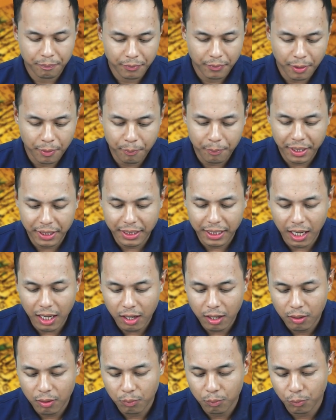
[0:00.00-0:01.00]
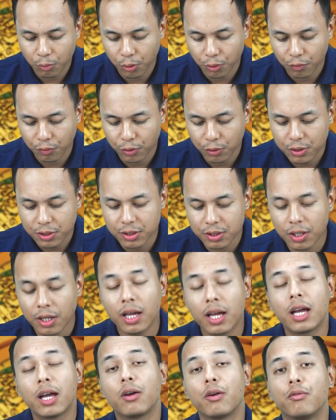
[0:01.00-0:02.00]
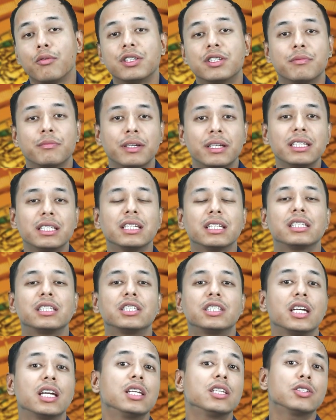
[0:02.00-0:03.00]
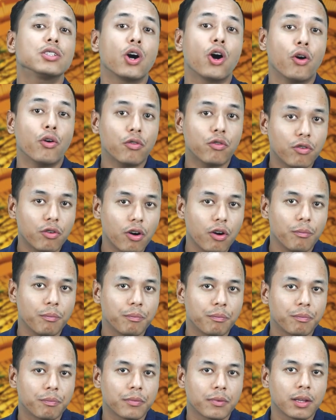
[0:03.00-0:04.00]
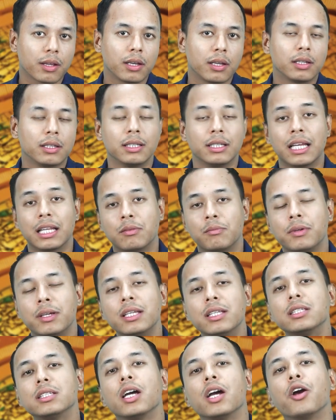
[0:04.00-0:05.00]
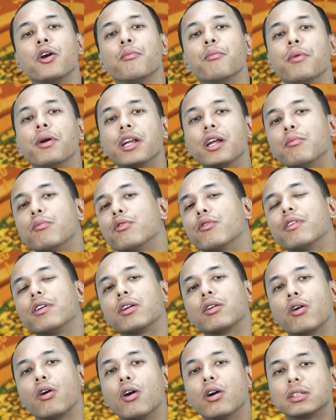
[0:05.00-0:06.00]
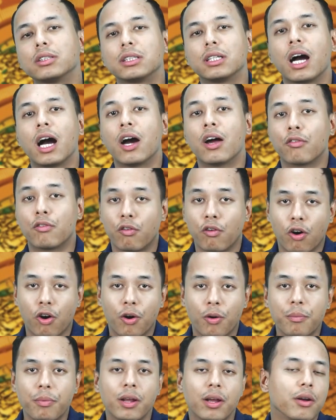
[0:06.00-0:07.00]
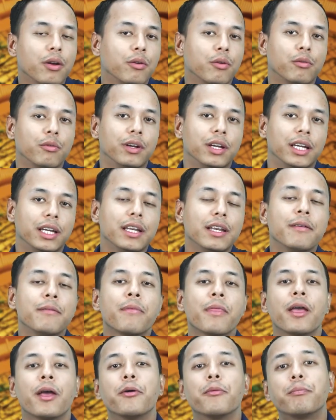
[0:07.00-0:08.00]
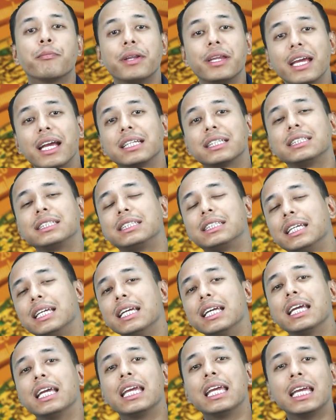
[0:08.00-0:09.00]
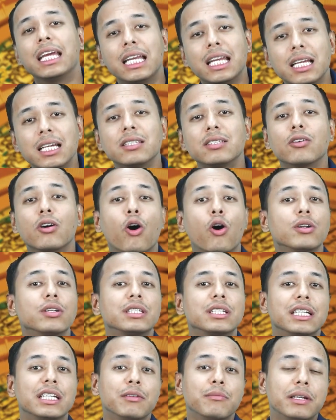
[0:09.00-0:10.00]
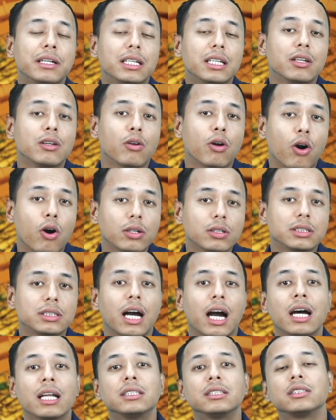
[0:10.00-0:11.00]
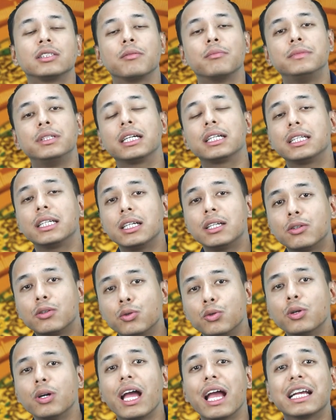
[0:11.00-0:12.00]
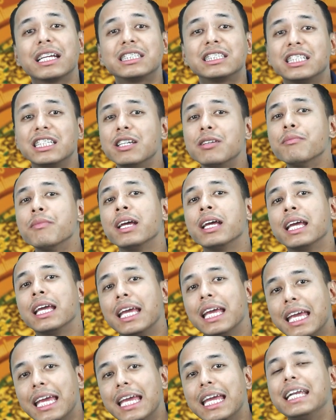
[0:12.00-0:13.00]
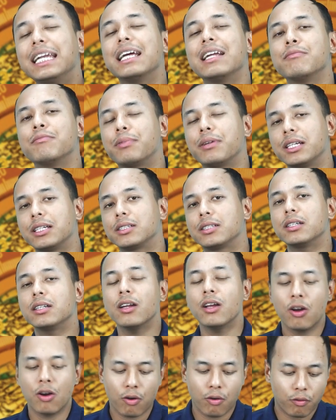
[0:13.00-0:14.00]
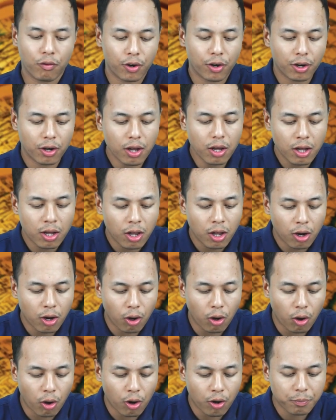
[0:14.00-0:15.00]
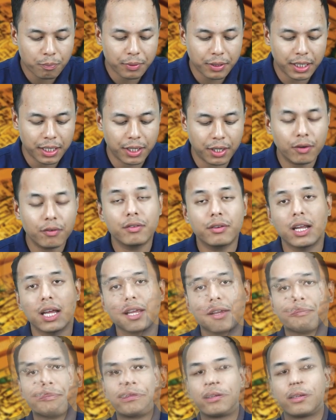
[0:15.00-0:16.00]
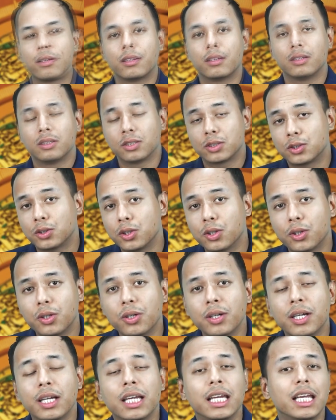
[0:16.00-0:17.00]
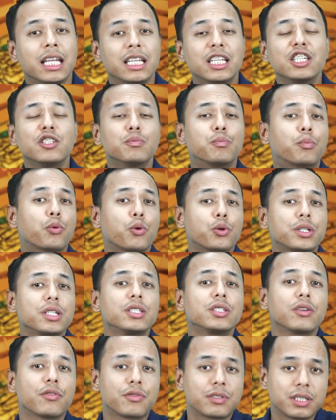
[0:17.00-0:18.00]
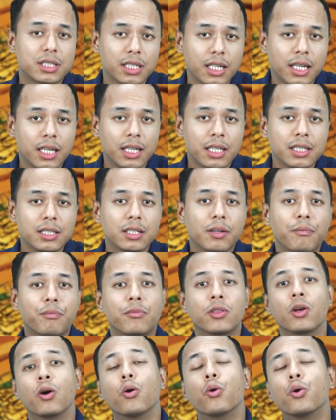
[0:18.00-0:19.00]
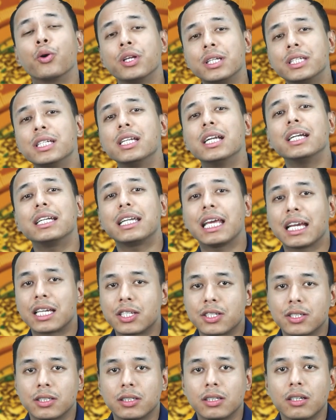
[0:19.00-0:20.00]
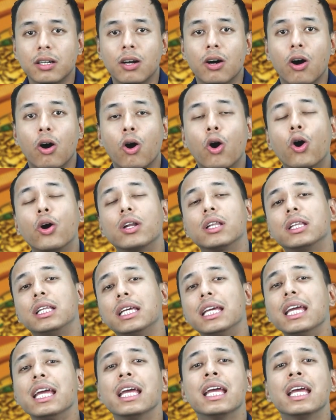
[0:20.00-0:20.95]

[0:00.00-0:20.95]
metamorphos, which means change of form. That means metamorphic rocks are formed when pre-existing igneous or sedimentary rocks are subjected to extreme heat and pressure for a long period of time. So in this process of change, the original texture or the